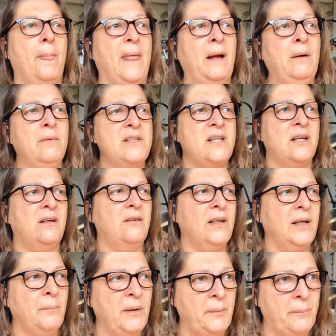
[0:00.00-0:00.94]
It was
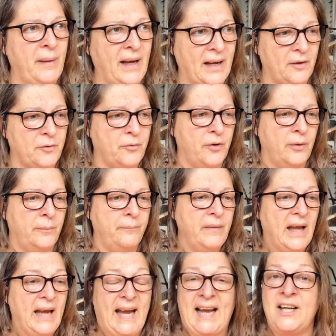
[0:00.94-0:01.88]
holding me back from
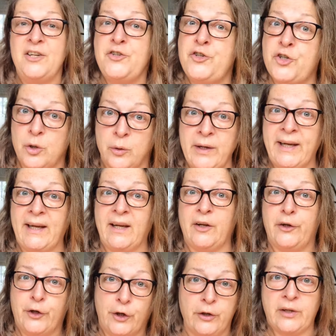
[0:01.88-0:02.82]
enjoying
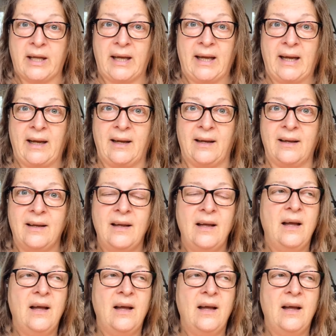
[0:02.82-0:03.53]
cooking.